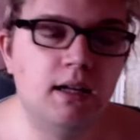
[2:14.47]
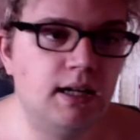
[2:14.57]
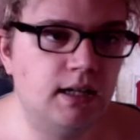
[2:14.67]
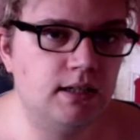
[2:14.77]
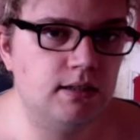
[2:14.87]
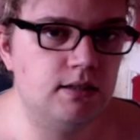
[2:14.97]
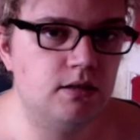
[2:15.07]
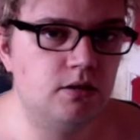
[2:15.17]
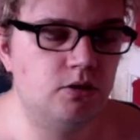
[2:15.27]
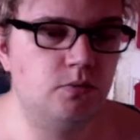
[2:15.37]

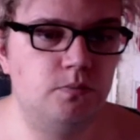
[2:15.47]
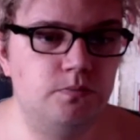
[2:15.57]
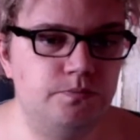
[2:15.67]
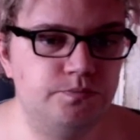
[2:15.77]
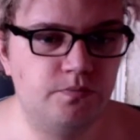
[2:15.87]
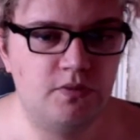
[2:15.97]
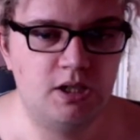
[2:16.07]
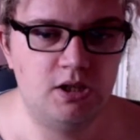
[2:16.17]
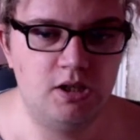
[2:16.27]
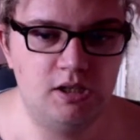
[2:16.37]
And
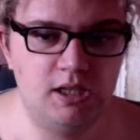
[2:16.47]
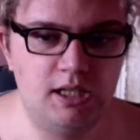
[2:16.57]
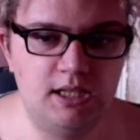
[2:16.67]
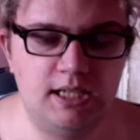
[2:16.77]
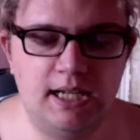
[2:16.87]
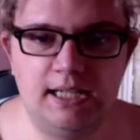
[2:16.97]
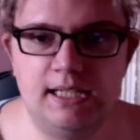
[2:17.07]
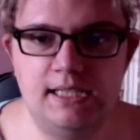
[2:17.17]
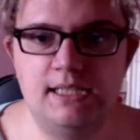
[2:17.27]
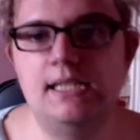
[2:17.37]
the only thing that I
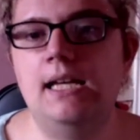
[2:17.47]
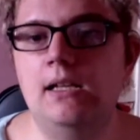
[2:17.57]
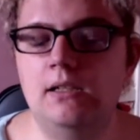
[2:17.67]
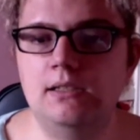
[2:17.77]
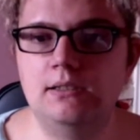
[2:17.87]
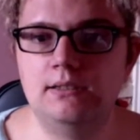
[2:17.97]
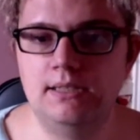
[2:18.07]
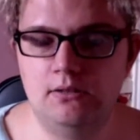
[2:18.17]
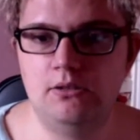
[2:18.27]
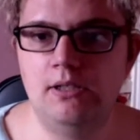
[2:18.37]
can
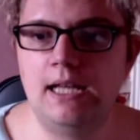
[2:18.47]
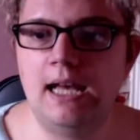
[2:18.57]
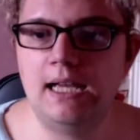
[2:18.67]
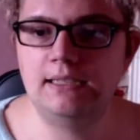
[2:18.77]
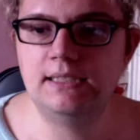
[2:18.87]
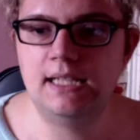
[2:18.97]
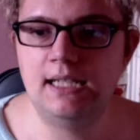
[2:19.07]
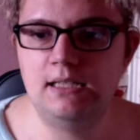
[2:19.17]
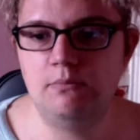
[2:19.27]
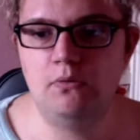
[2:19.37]
tell you guys
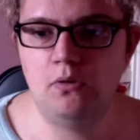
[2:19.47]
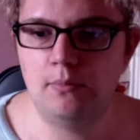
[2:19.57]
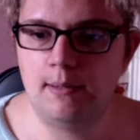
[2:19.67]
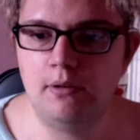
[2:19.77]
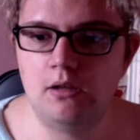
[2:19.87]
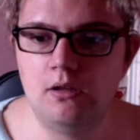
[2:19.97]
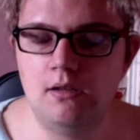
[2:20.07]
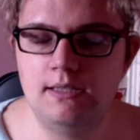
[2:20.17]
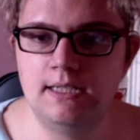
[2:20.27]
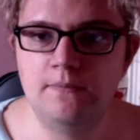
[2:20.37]
is, before my
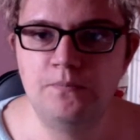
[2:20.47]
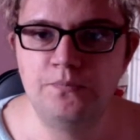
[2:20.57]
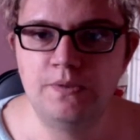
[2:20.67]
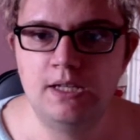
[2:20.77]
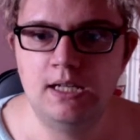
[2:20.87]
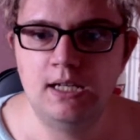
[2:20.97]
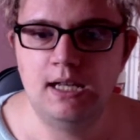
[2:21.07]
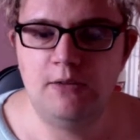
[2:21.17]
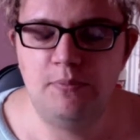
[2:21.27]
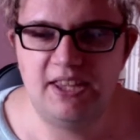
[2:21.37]
blockers,
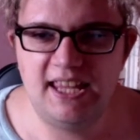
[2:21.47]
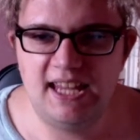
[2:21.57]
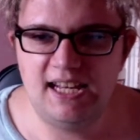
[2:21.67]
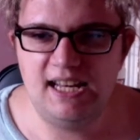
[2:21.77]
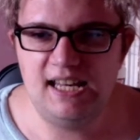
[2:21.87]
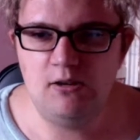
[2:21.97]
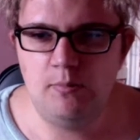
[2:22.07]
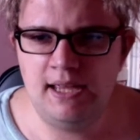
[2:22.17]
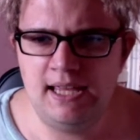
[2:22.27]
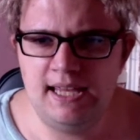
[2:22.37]
I've been getting a little
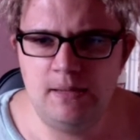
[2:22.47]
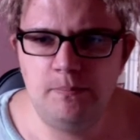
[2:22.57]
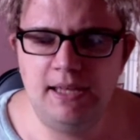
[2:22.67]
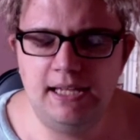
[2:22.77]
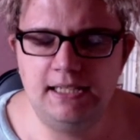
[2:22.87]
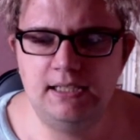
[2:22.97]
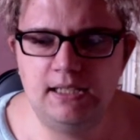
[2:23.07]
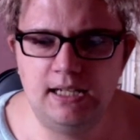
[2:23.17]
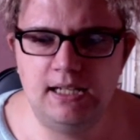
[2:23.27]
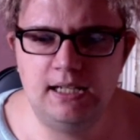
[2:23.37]
bit of hip pain
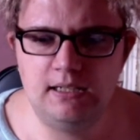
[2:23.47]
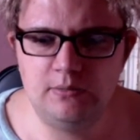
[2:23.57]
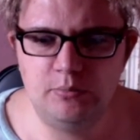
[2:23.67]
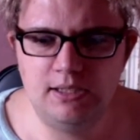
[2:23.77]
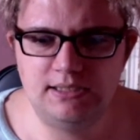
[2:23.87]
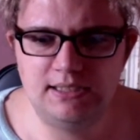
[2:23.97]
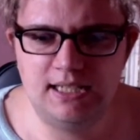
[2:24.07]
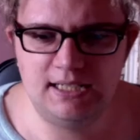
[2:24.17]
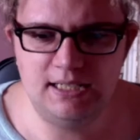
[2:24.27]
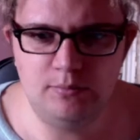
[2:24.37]
and breast
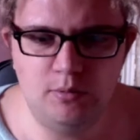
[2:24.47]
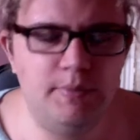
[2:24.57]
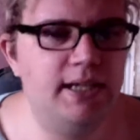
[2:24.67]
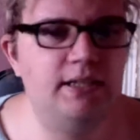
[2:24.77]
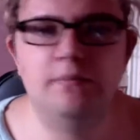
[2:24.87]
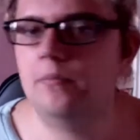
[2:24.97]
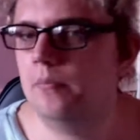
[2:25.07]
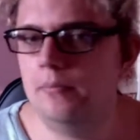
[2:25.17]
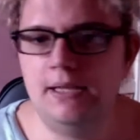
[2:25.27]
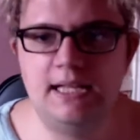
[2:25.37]
and nipple pain,
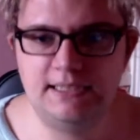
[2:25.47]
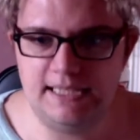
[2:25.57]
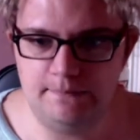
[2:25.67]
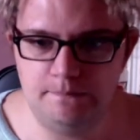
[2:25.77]
but that's it.